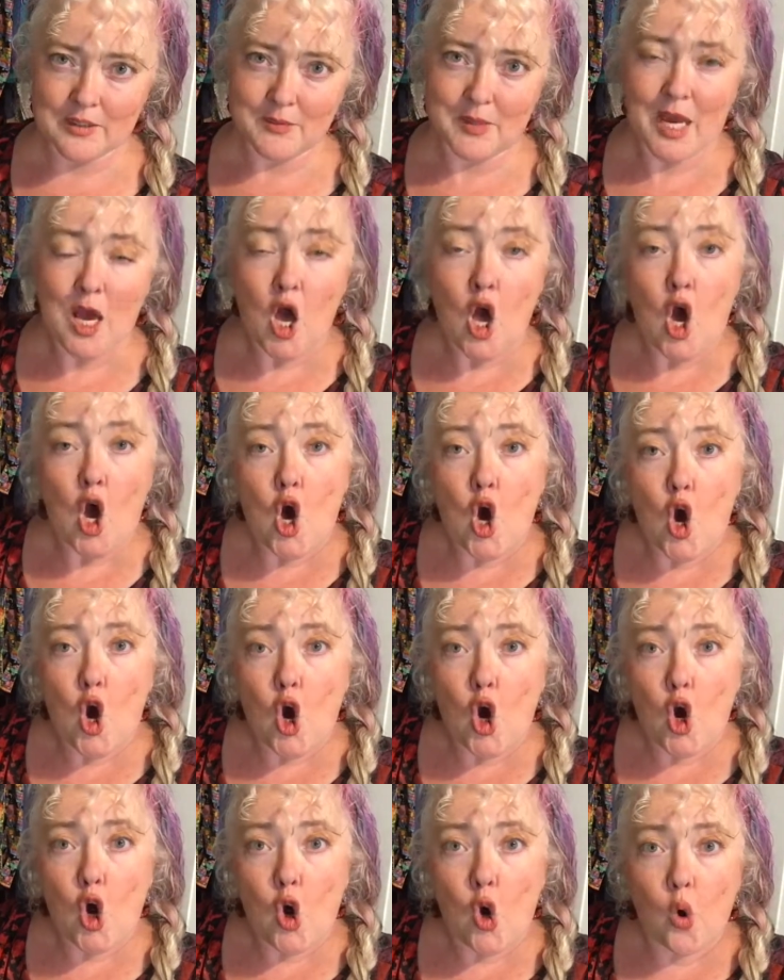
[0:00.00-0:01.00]
I'm like,
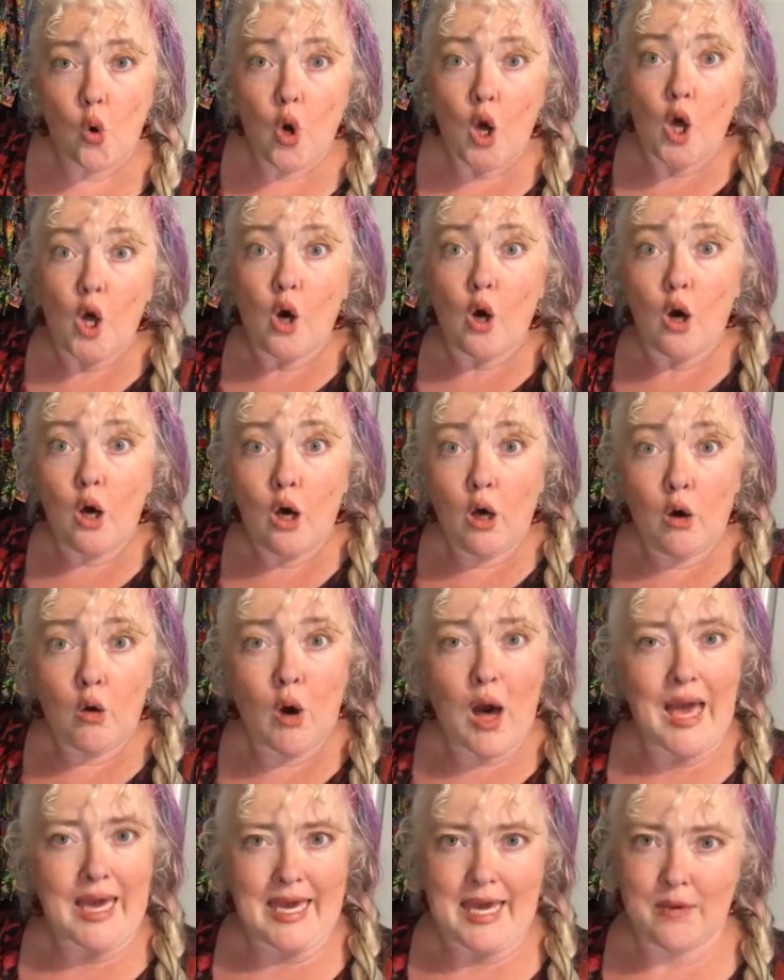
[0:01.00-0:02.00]
oh,
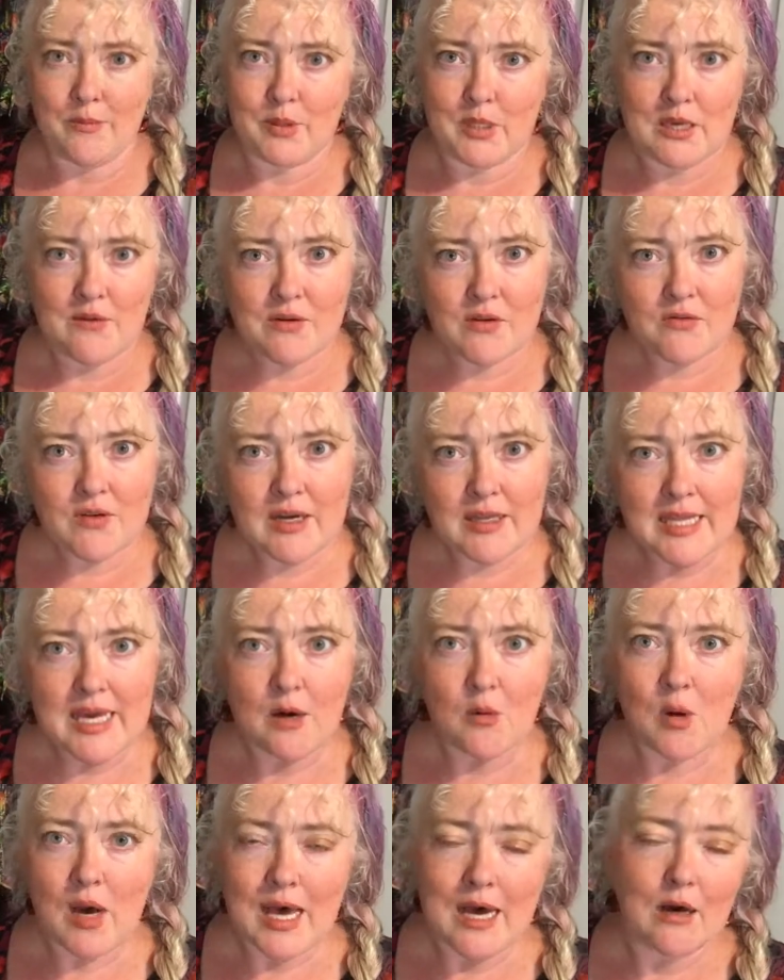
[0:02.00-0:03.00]
oh, I can't believe you found
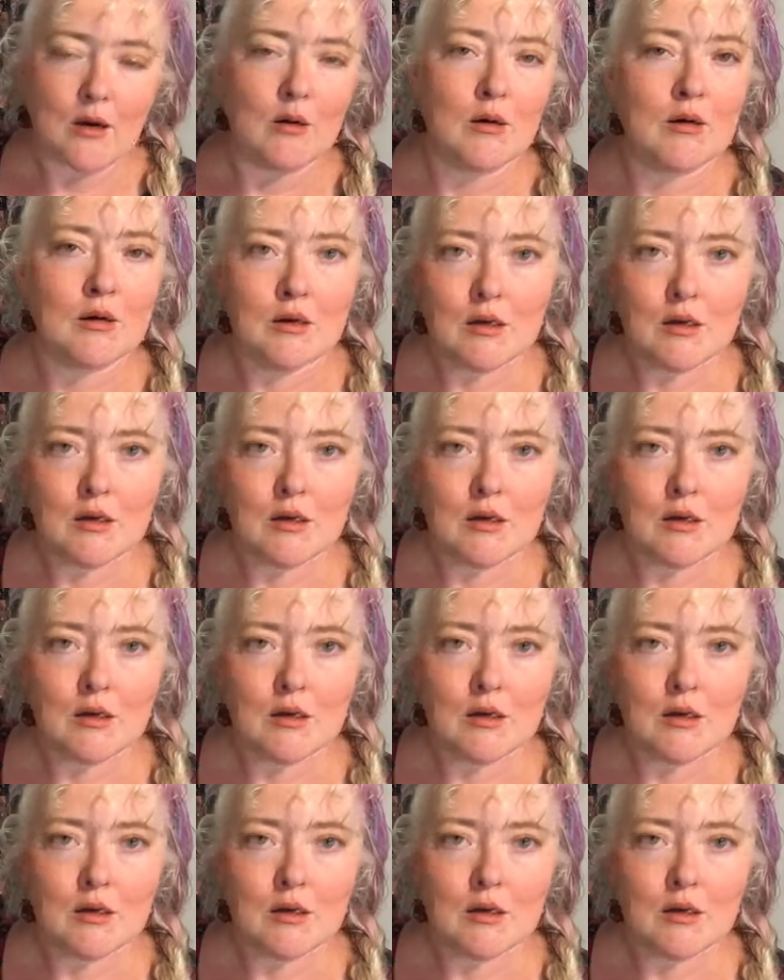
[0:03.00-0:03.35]
that. Wow.